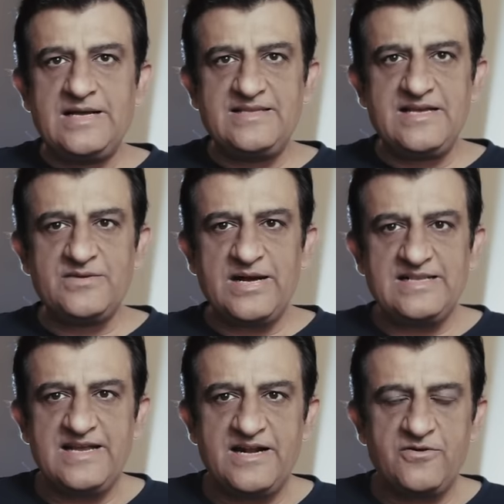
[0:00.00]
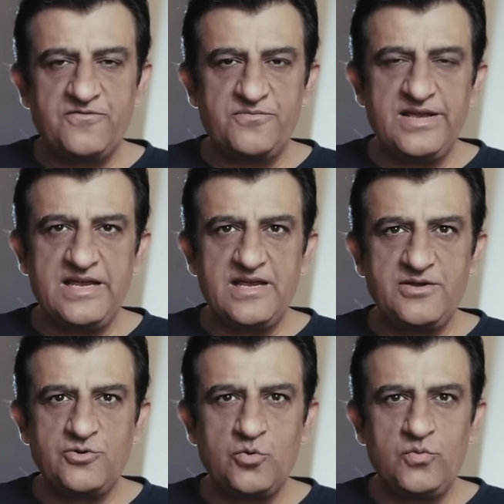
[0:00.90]
I think by the end of May,
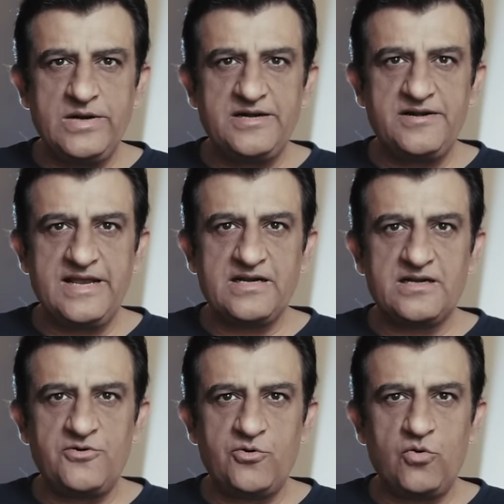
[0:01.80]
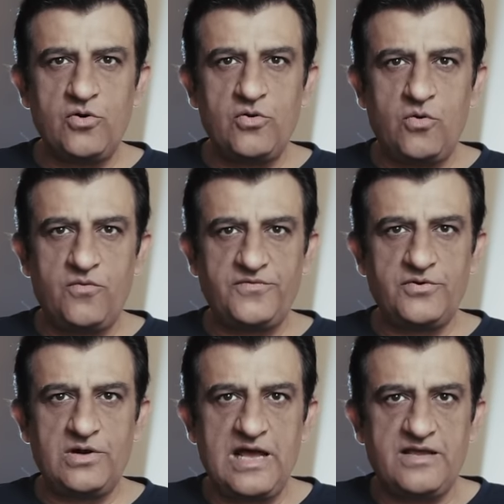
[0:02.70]
you will take control of
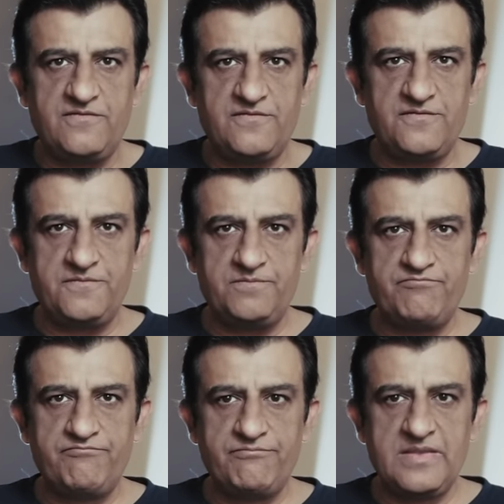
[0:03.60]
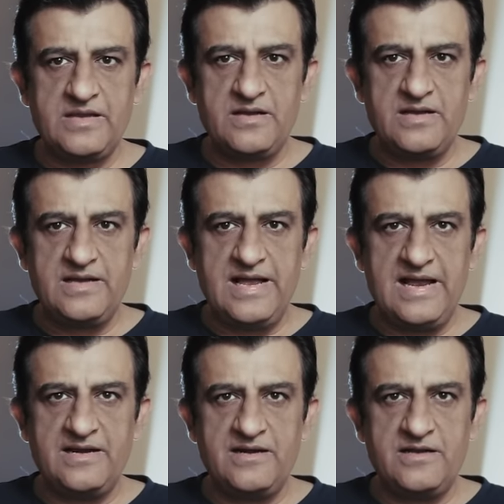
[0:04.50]
your life
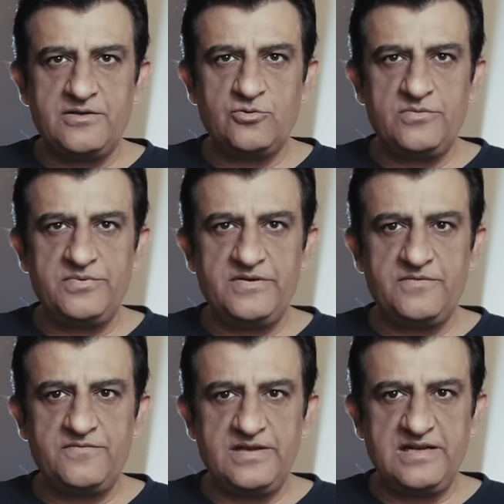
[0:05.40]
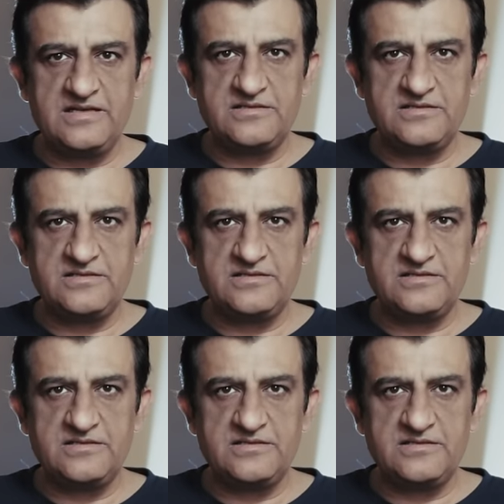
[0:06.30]
and uh, you'll be feeling